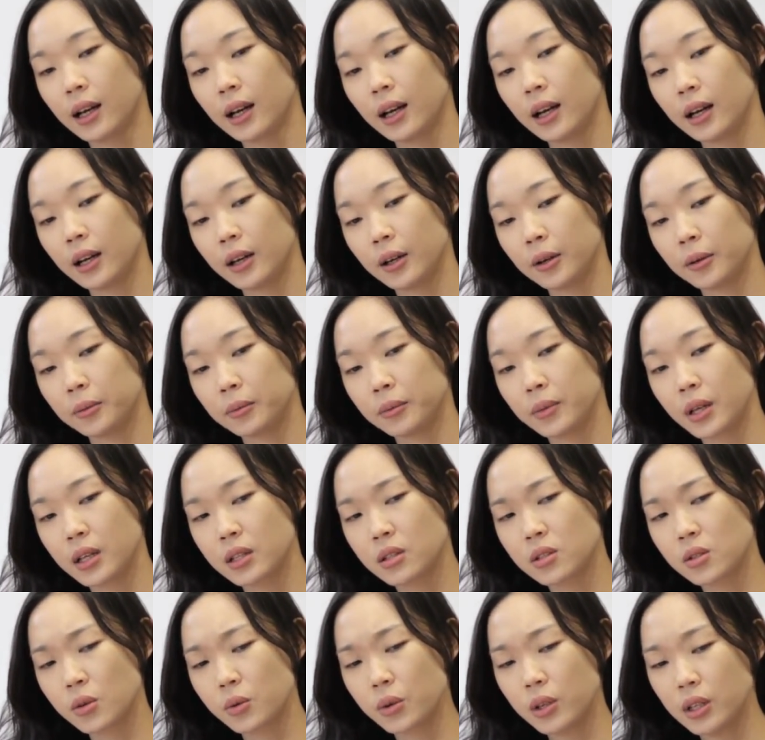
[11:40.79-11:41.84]

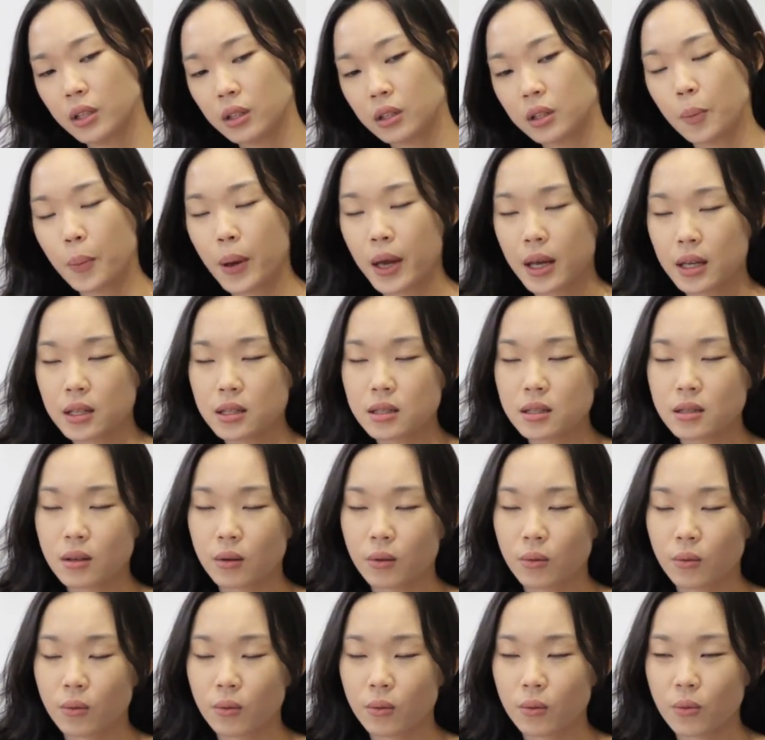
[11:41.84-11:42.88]
And so it depends
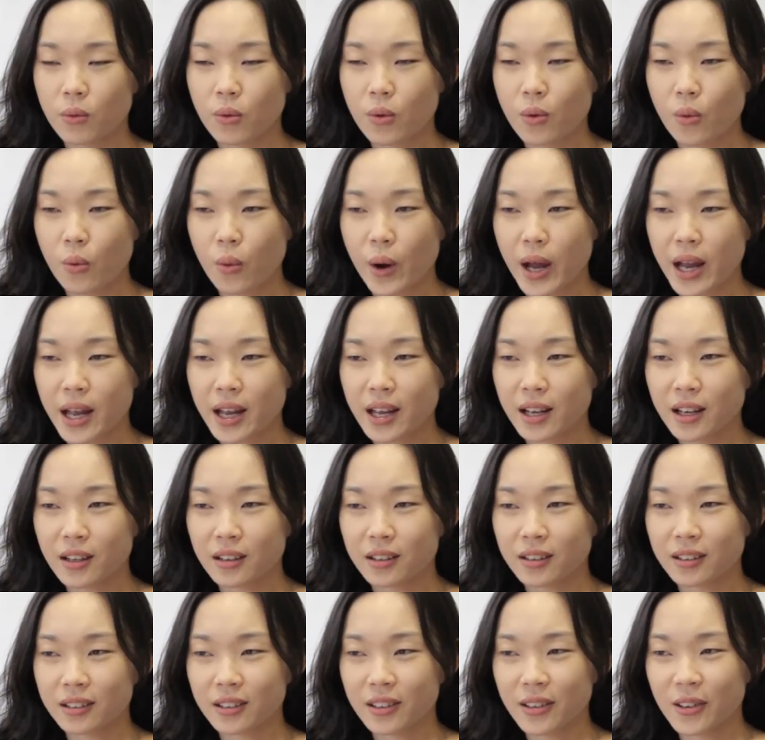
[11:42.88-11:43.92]
on where
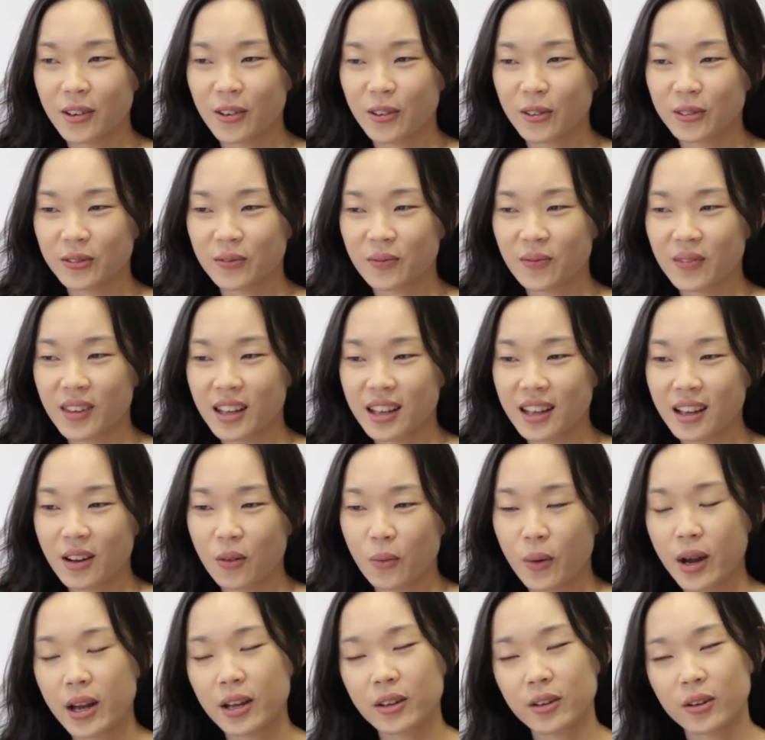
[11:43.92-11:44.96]

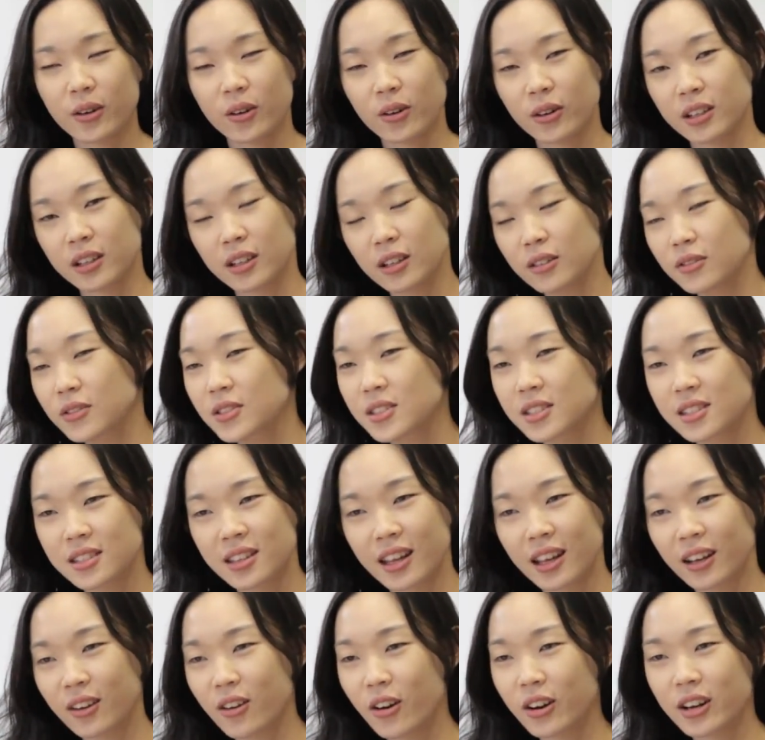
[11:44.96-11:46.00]
your gifts
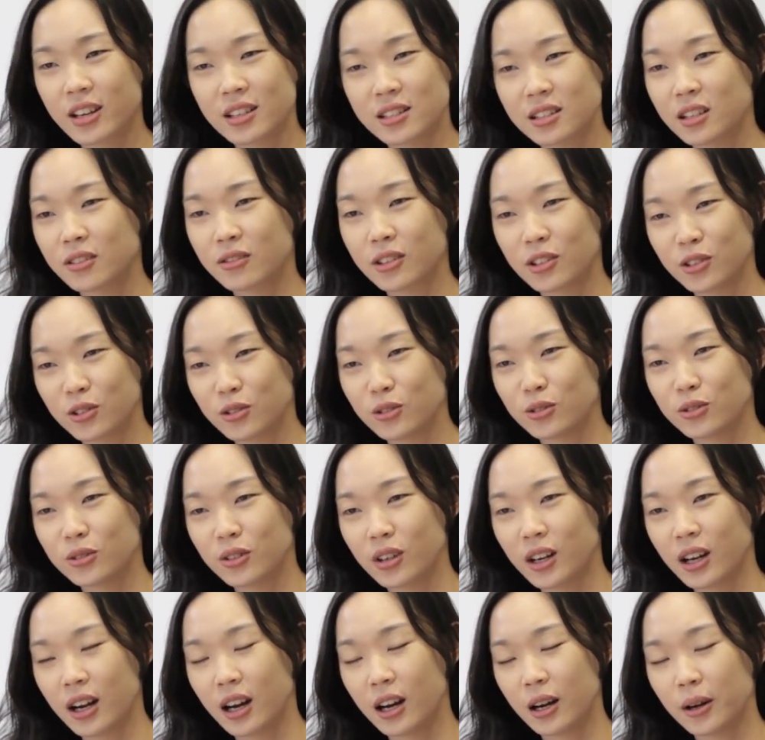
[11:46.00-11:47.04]
that God has given you
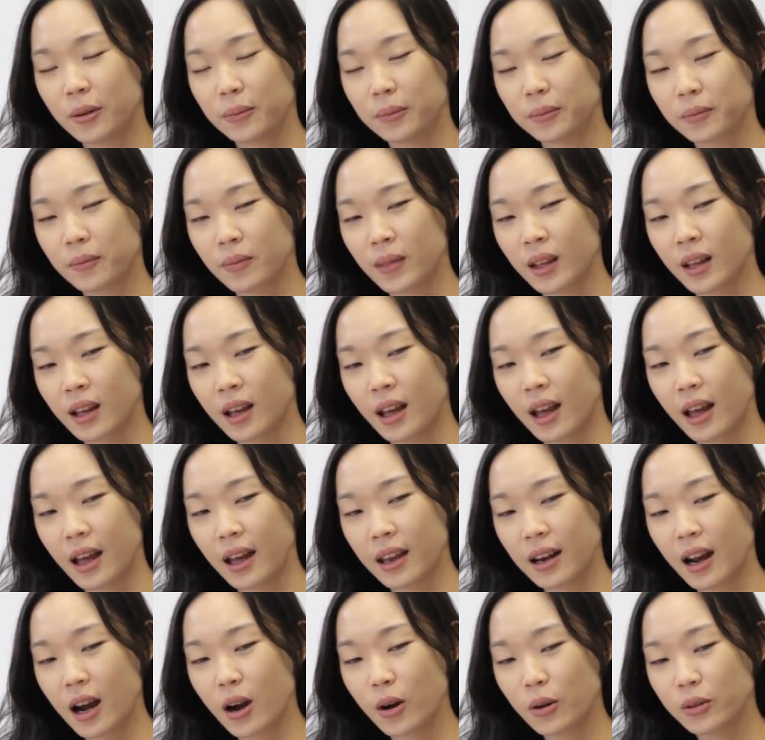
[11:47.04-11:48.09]

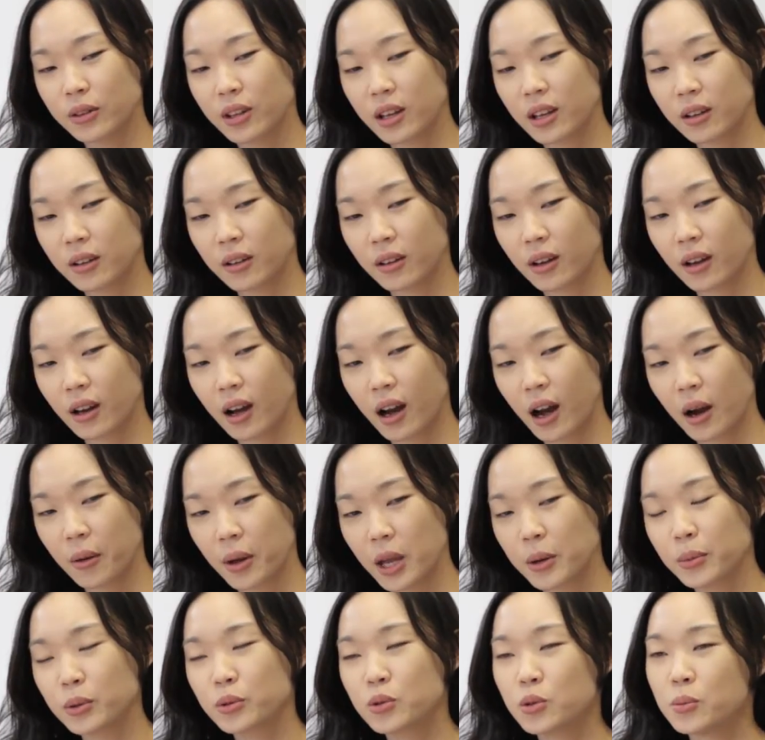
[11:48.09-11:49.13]
and how they are
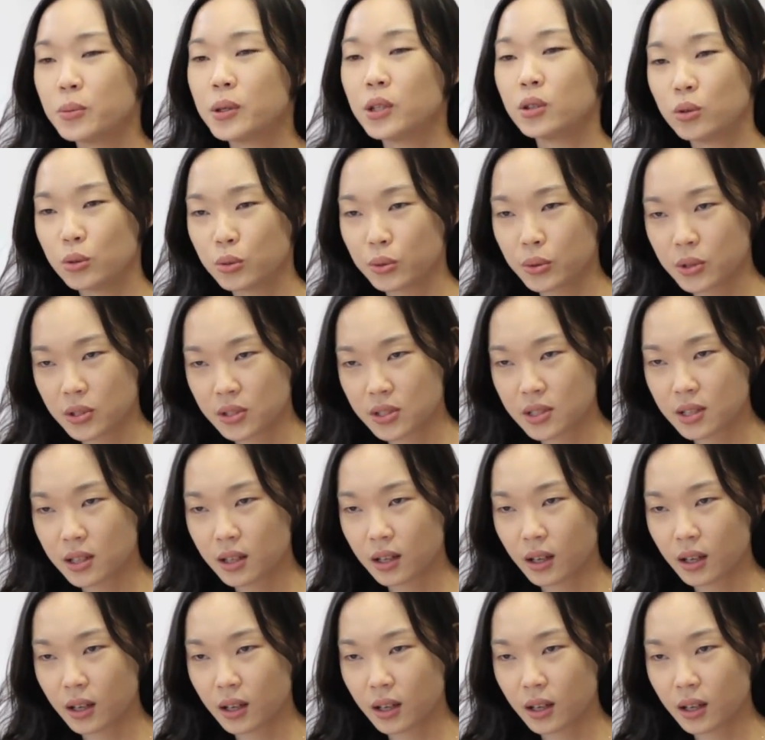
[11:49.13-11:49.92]
able to be used